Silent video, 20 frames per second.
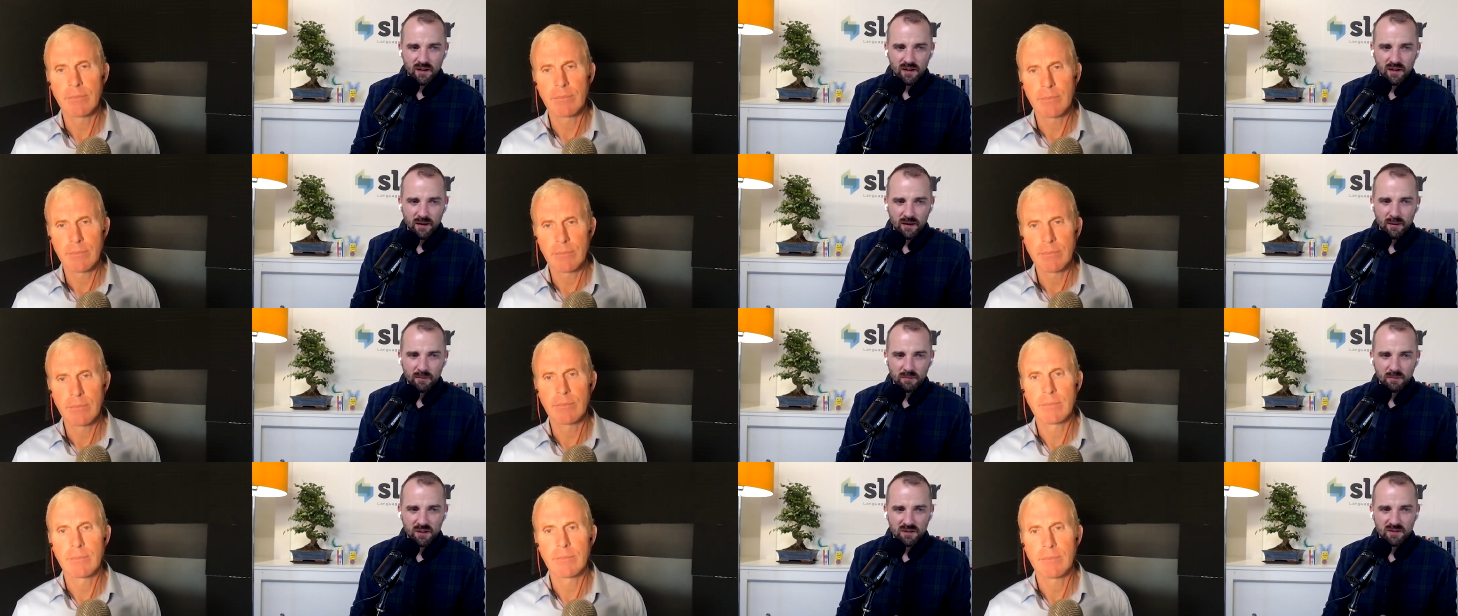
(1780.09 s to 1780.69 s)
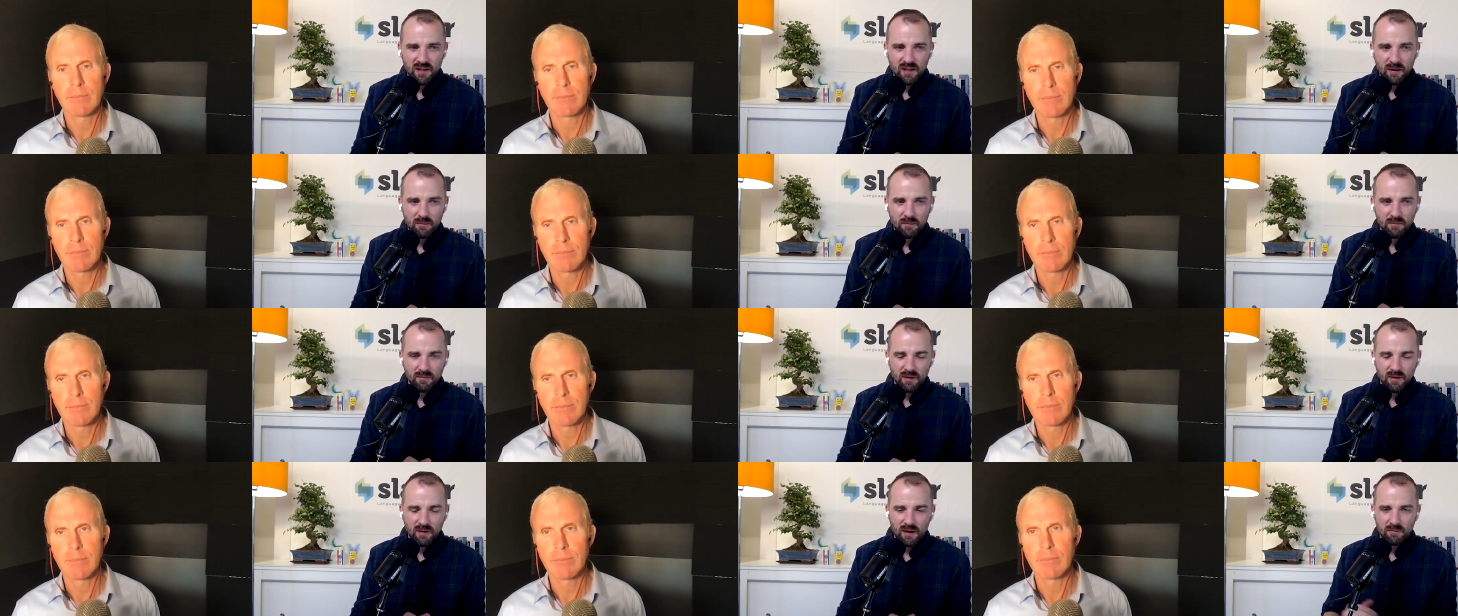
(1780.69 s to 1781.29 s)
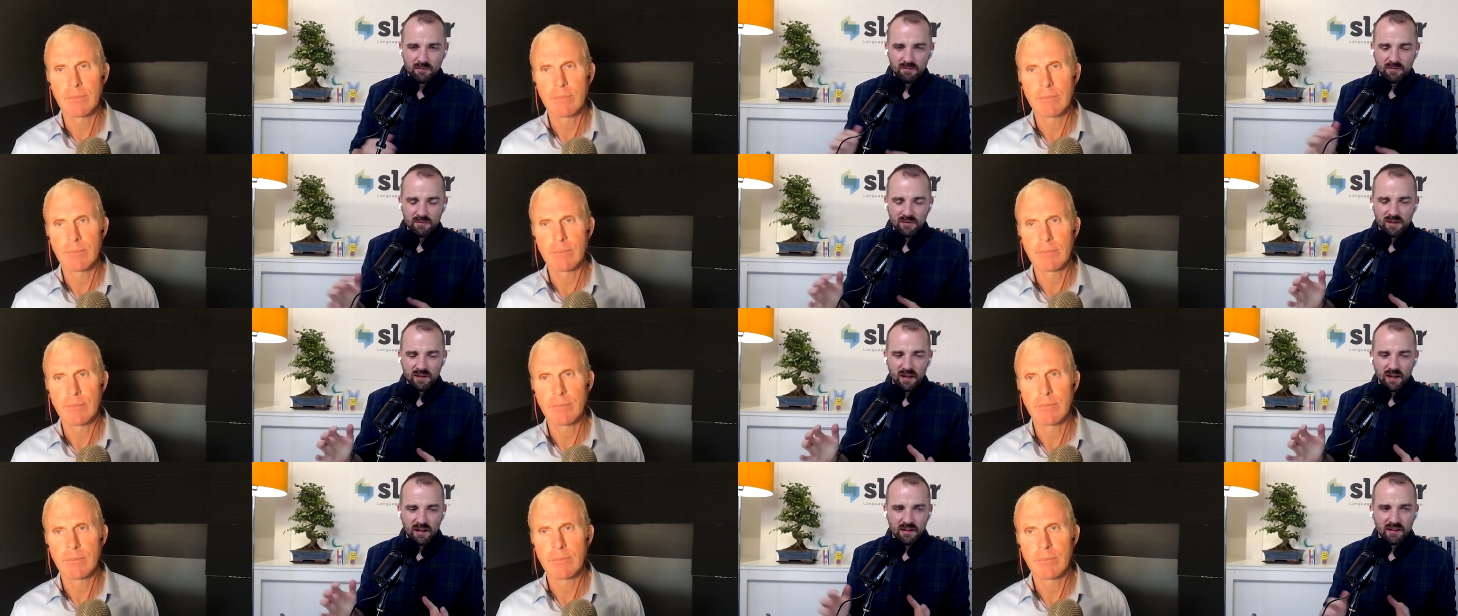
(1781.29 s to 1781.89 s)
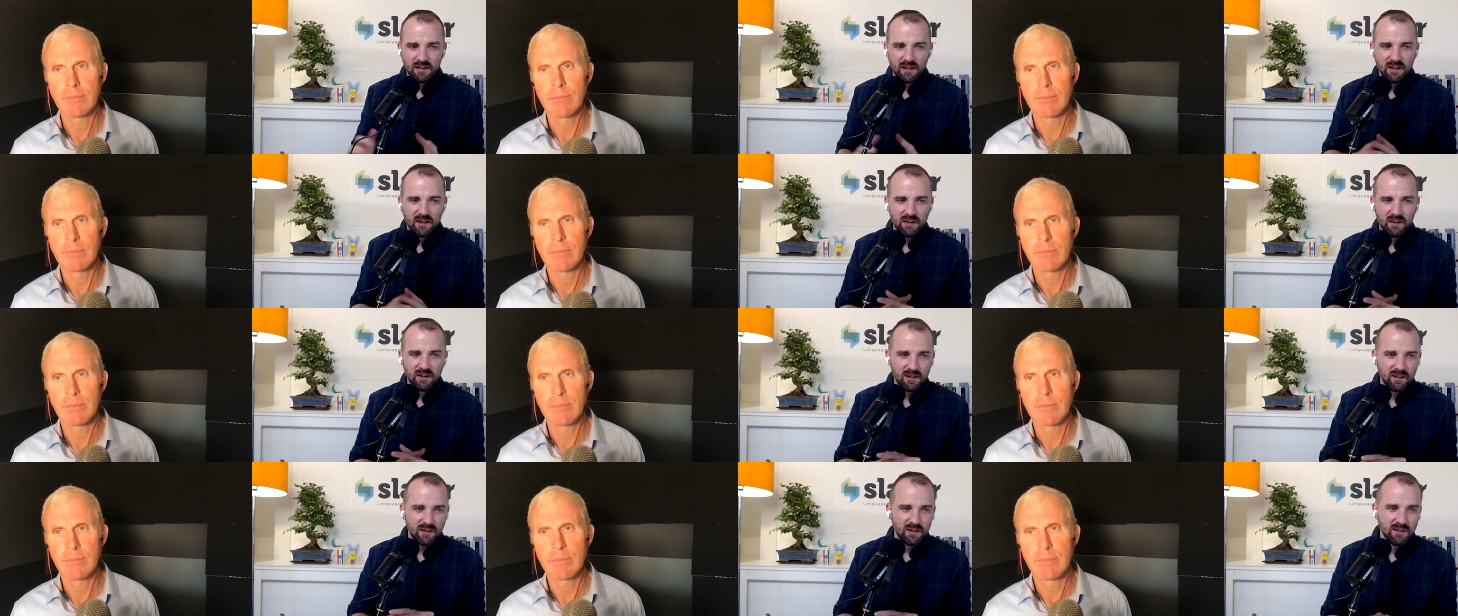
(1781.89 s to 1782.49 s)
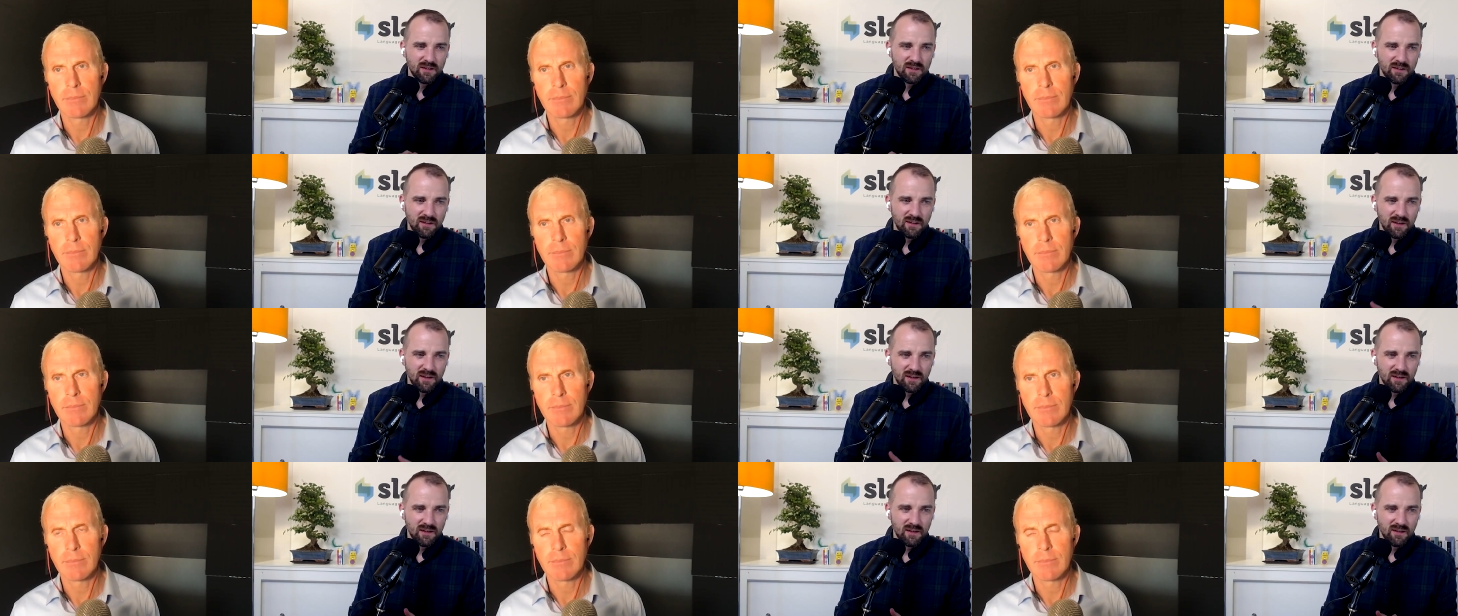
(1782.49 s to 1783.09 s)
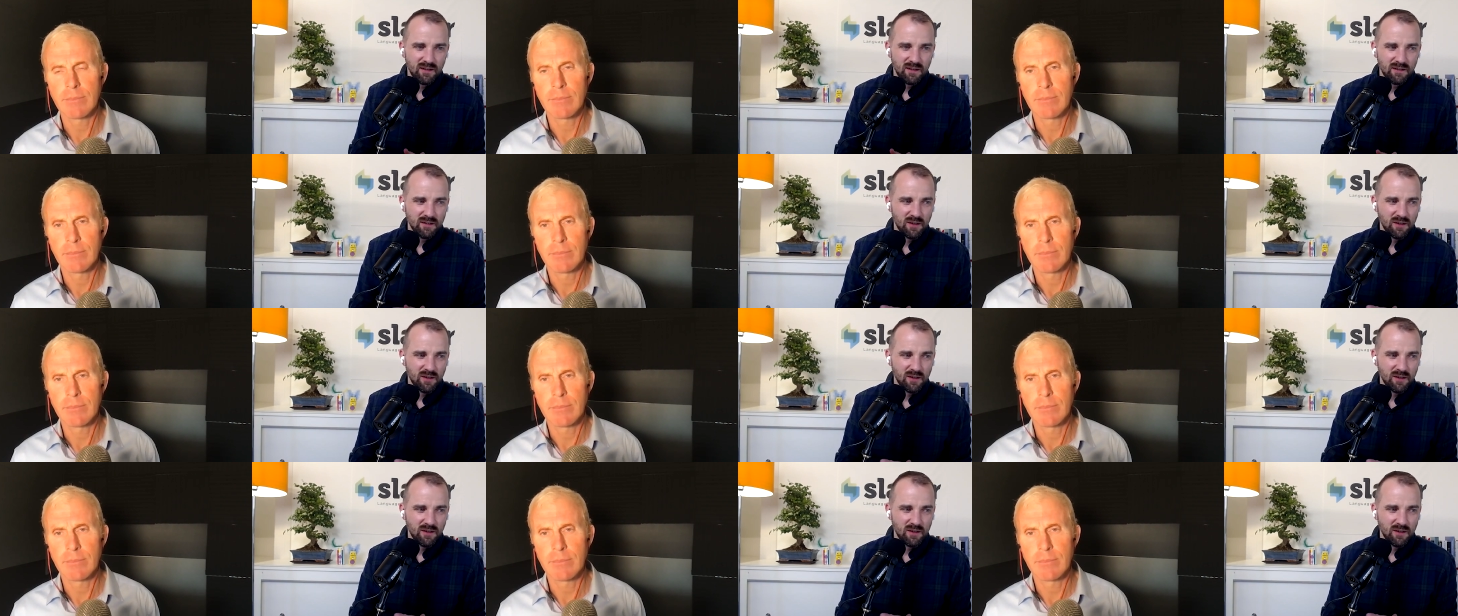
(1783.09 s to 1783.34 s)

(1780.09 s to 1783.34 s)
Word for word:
Speaker 1: um, because I'm, I'm technically like uh,